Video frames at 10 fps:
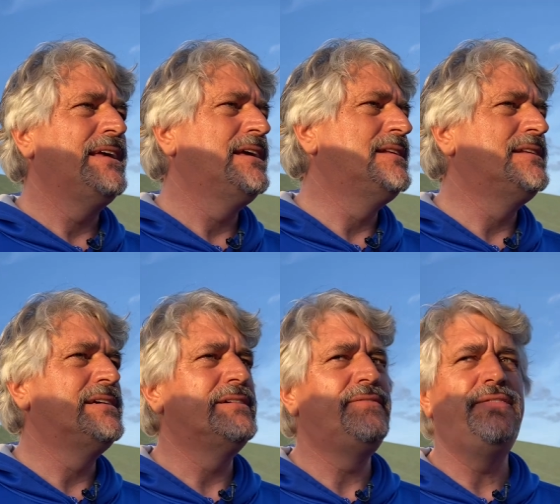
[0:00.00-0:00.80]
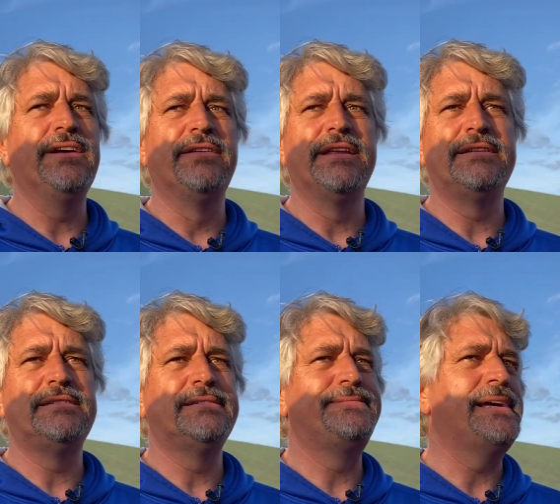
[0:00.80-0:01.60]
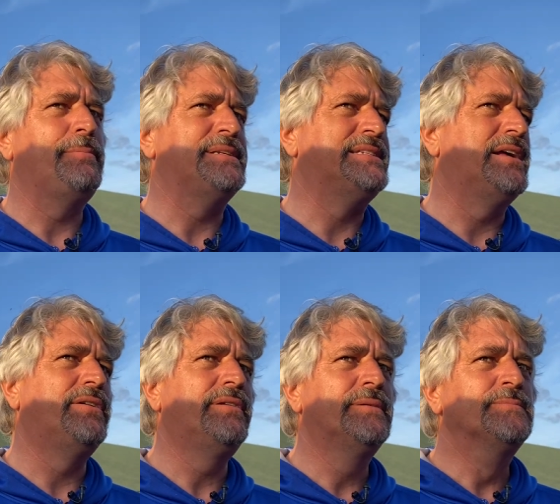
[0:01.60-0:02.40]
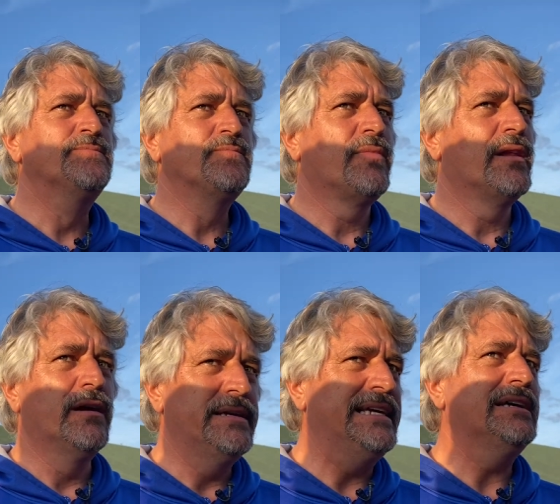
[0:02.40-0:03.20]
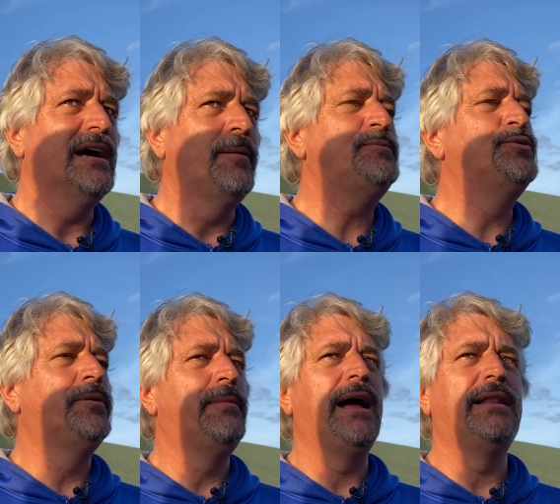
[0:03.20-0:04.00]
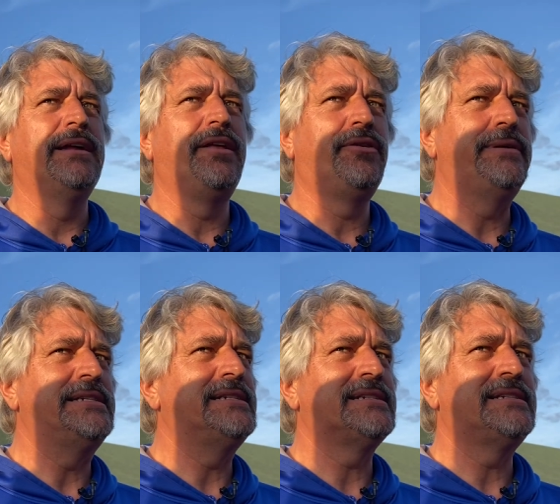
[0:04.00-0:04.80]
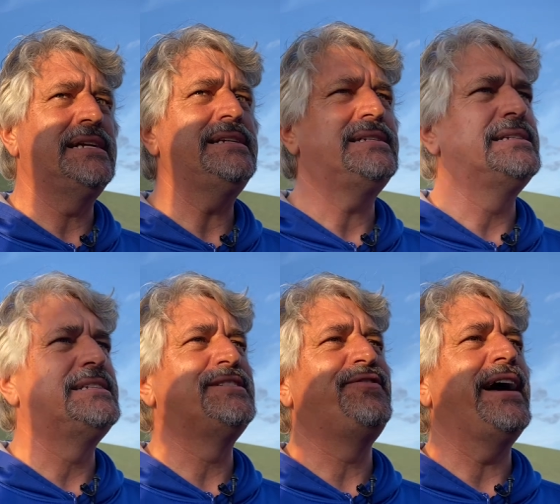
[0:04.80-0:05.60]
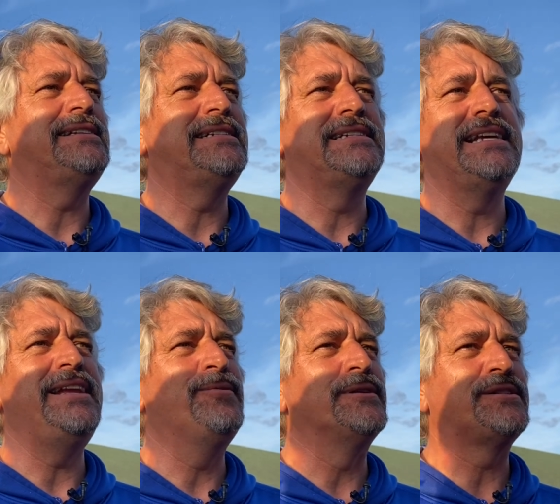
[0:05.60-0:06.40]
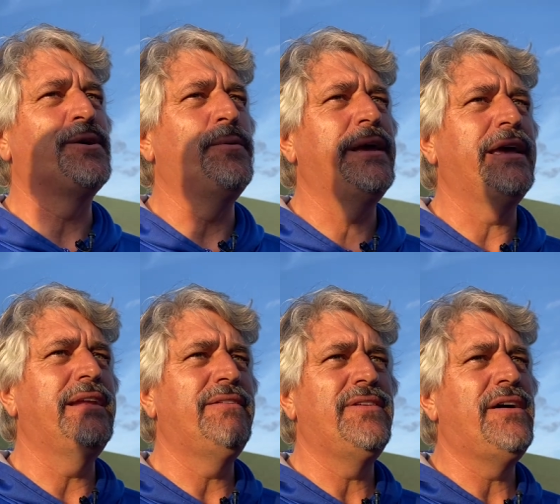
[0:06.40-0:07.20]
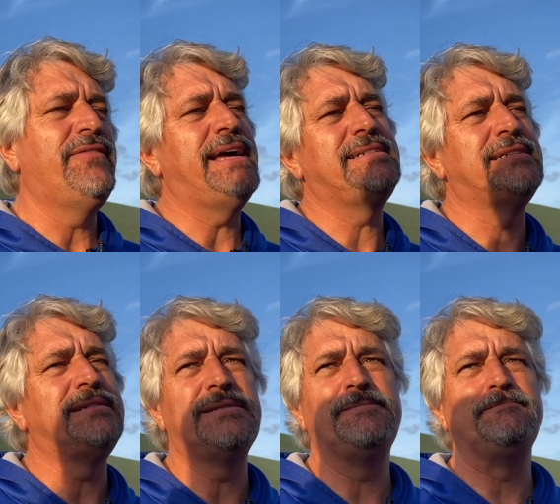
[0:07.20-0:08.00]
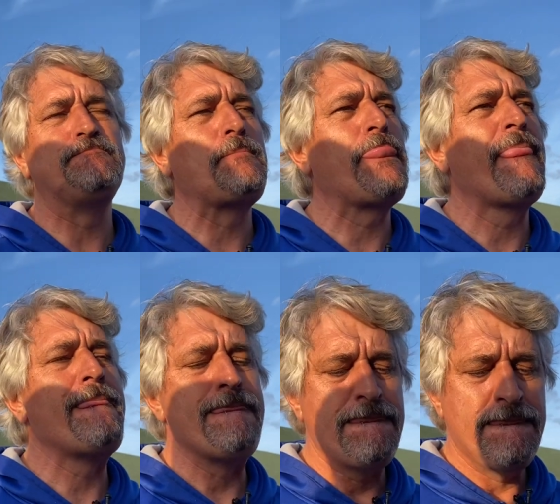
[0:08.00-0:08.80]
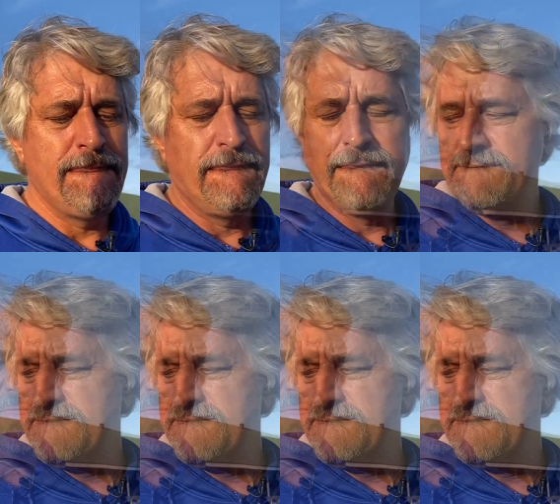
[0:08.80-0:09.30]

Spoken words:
and feel that Epicenter, up to a mile and a 3/16, is as fast as any horse going in, if not fastest. I mean, I